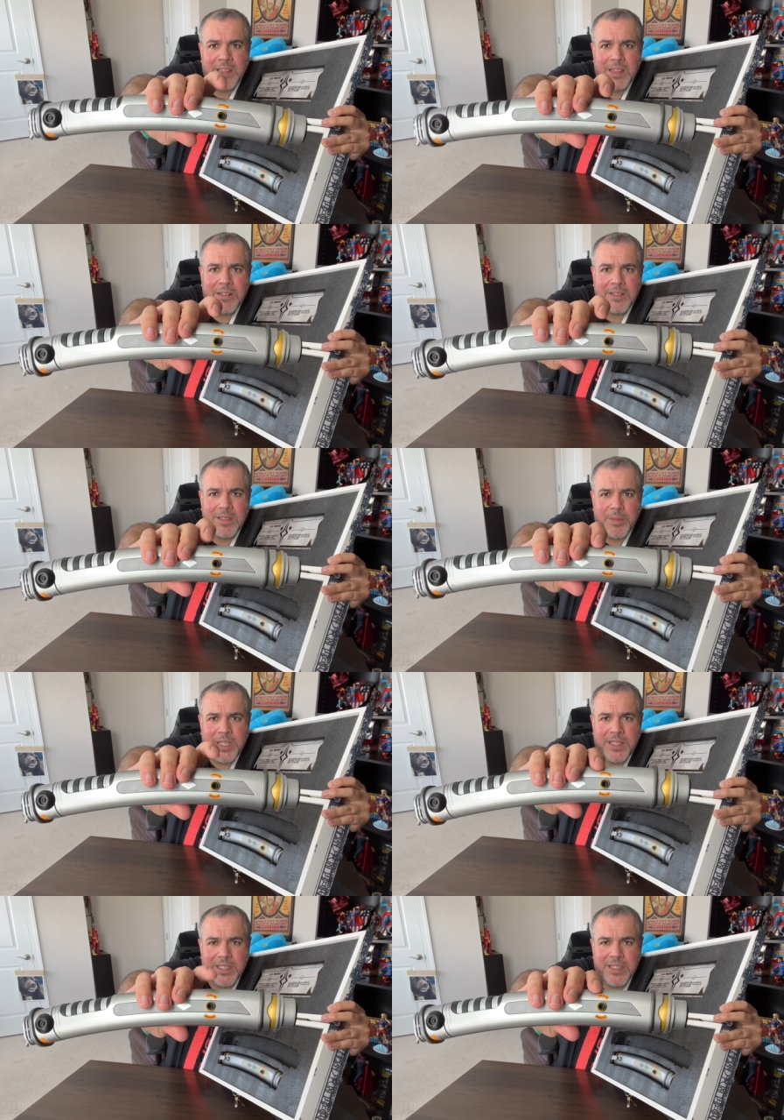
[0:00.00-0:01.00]
There's the
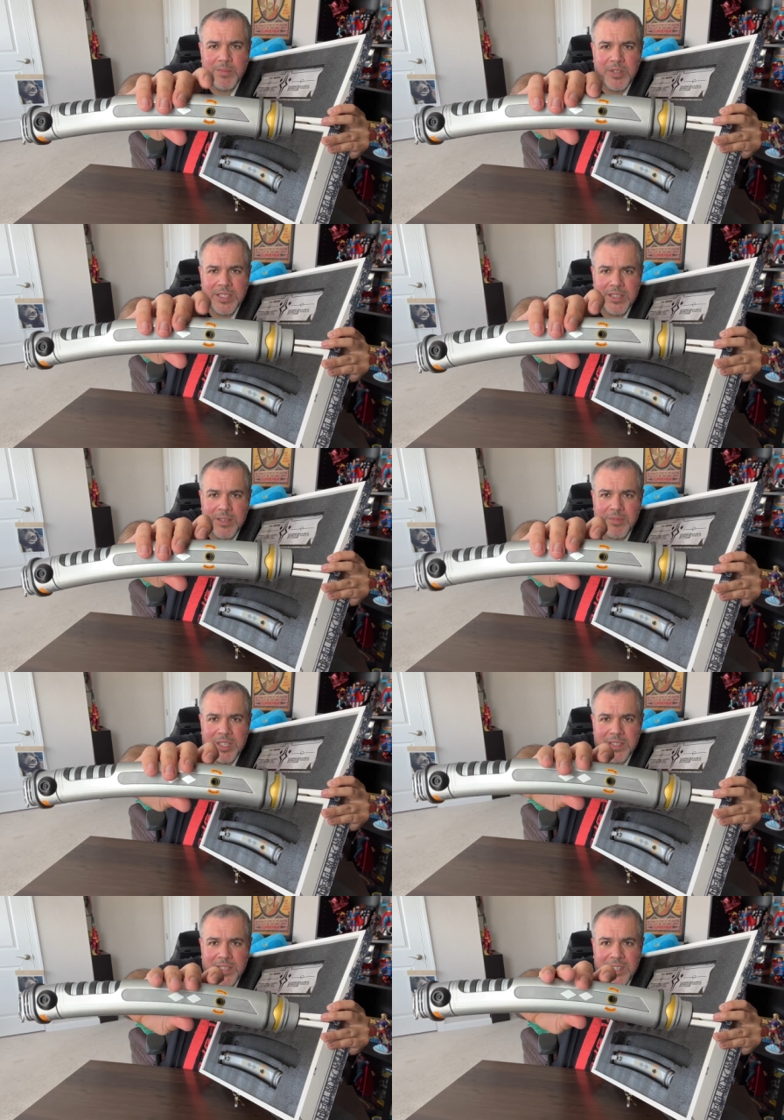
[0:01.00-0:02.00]
button that says press on,
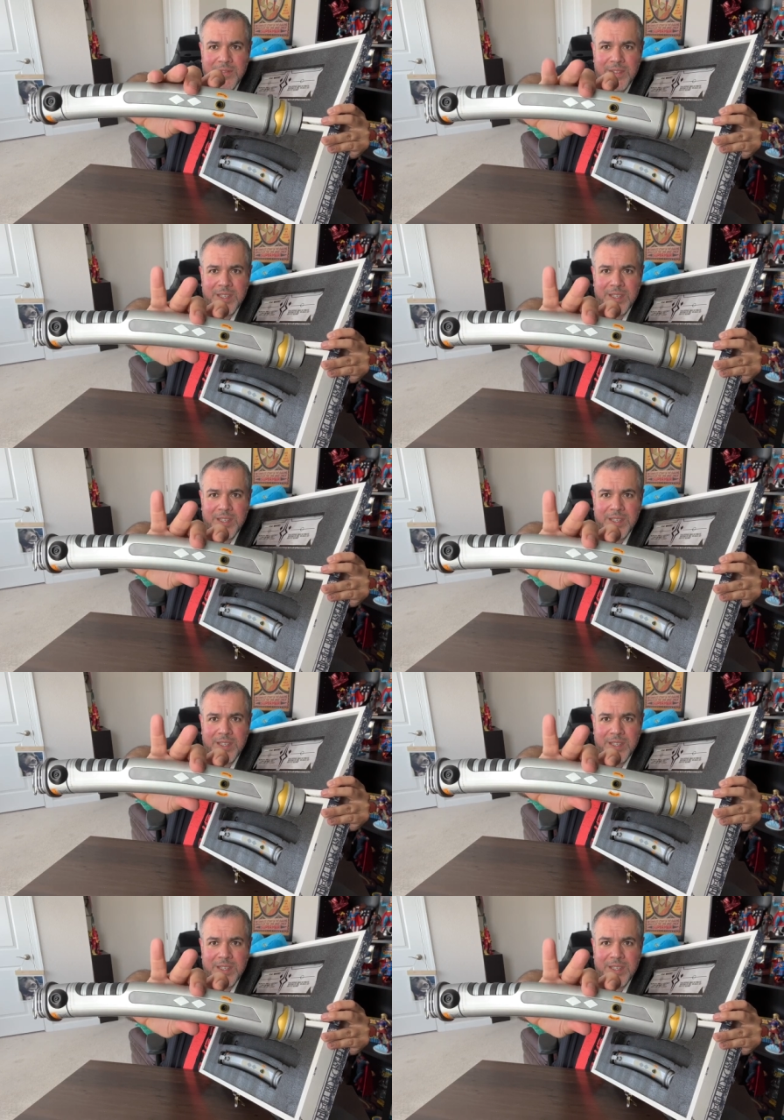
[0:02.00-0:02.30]
press off.